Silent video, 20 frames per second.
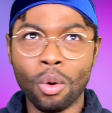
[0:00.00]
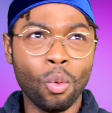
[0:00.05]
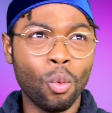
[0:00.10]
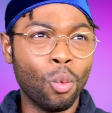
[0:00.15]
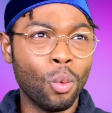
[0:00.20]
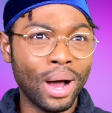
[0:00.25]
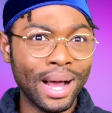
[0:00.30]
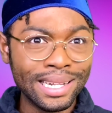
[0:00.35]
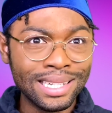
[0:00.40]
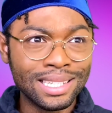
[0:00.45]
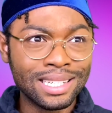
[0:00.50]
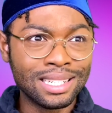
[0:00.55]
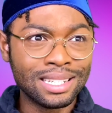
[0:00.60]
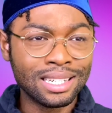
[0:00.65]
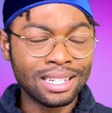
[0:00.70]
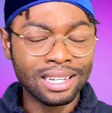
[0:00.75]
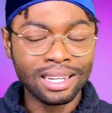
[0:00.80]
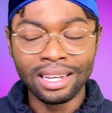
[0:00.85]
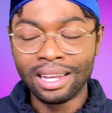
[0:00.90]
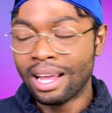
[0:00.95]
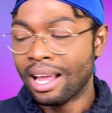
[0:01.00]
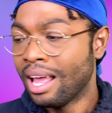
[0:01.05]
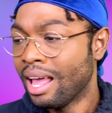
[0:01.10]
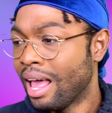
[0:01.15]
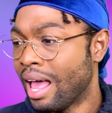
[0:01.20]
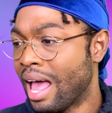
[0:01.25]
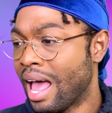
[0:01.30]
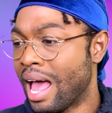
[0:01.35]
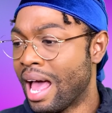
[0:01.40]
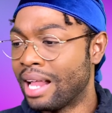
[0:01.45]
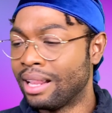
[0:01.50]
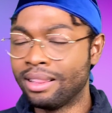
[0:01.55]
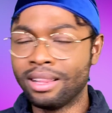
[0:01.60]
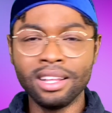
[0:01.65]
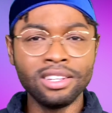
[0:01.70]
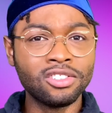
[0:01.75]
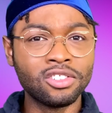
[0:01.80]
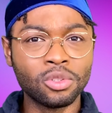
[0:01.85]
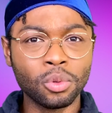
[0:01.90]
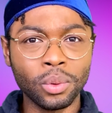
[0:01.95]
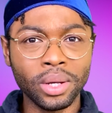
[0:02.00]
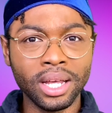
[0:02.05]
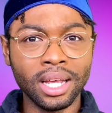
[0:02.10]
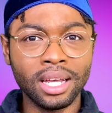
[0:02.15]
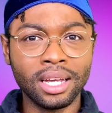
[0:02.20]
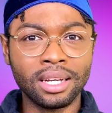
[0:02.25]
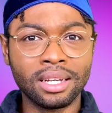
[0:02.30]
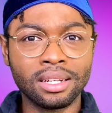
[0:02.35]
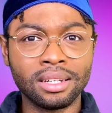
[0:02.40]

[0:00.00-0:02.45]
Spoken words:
What? And this week,